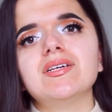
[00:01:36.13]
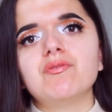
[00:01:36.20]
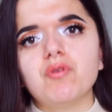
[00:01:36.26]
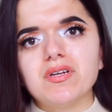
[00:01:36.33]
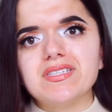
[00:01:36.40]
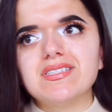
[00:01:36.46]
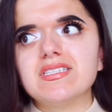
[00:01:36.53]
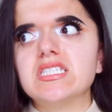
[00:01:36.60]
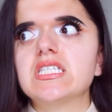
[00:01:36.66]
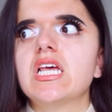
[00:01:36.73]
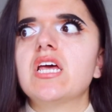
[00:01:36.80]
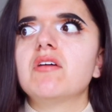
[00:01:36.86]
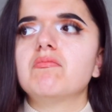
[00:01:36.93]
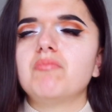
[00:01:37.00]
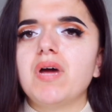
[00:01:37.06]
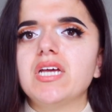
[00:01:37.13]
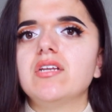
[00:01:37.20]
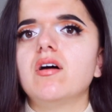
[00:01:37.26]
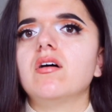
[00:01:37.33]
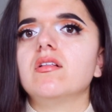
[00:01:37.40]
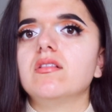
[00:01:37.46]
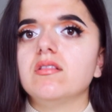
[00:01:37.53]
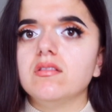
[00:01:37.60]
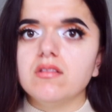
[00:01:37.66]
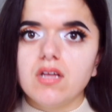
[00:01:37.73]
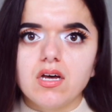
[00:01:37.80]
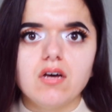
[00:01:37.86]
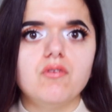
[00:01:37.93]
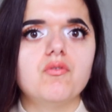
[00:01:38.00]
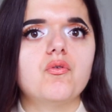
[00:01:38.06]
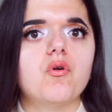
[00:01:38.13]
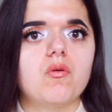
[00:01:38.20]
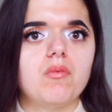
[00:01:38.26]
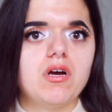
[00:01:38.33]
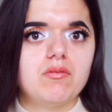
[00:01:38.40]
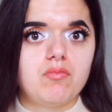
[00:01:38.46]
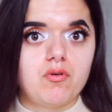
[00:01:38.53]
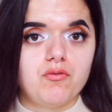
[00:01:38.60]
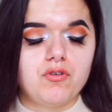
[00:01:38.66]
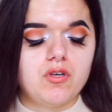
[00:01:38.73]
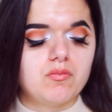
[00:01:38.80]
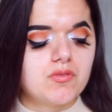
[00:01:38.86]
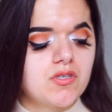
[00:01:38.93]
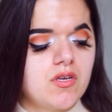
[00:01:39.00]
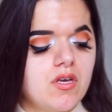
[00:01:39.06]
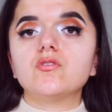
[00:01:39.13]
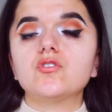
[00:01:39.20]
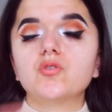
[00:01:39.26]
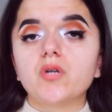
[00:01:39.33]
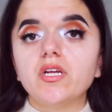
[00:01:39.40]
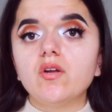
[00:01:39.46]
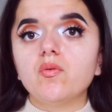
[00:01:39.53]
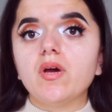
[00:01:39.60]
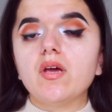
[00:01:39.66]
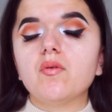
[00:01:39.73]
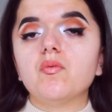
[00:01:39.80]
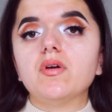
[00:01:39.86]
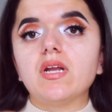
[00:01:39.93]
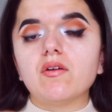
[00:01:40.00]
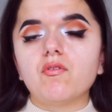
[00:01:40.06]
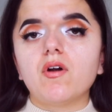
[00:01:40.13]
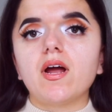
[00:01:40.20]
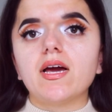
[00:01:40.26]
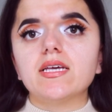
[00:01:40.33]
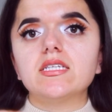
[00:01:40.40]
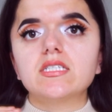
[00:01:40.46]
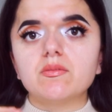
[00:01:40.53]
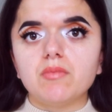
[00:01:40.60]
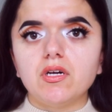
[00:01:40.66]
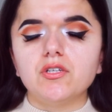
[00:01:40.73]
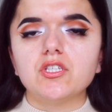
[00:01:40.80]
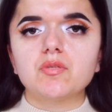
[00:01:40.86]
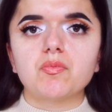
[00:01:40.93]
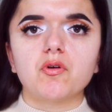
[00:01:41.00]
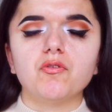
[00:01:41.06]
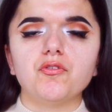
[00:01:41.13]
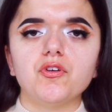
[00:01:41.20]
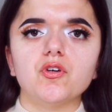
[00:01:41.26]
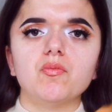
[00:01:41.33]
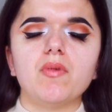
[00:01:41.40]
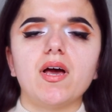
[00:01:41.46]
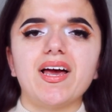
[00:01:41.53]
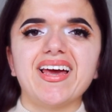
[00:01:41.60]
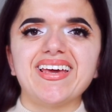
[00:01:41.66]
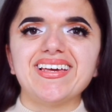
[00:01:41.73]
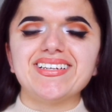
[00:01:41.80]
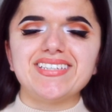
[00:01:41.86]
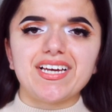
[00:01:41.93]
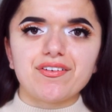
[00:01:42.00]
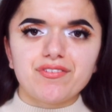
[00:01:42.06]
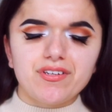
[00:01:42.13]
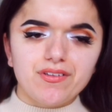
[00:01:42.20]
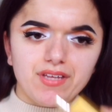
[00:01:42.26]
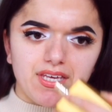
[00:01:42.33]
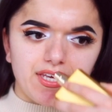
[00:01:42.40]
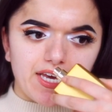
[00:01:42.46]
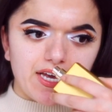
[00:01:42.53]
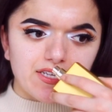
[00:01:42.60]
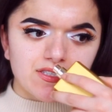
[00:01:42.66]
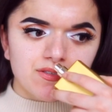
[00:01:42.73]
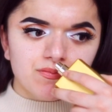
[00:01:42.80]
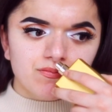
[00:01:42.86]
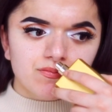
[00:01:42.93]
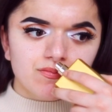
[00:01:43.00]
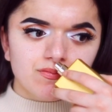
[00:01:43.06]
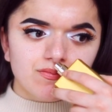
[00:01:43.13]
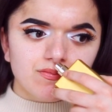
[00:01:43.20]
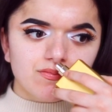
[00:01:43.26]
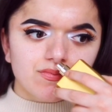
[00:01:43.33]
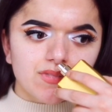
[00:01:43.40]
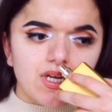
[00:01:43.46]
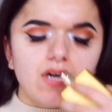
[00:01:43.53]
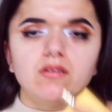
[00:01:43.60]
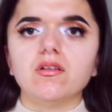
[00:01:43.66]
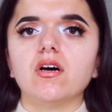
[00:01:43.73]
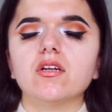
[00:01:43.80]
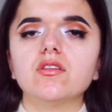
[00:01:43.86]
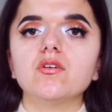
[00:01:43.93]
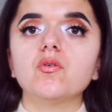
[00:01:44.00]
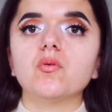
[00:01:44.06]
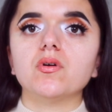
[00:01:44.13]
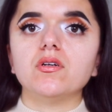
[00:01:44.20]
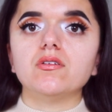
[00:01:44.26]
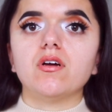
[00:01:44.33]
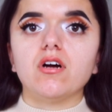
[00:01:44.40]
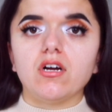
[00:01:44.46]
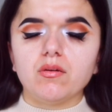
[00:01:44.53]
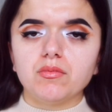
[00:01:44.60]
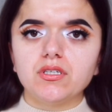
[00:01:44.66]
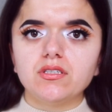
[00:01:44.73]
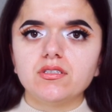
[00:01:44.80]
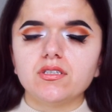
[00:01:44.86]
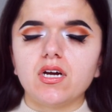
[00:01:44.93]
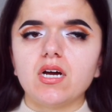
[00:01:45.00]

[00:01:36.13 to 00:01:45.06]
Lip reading: for instance, might not love gourmand perfumes. So straight away, whenever I smell this perfume, I definitely get a lot of the grilled almond.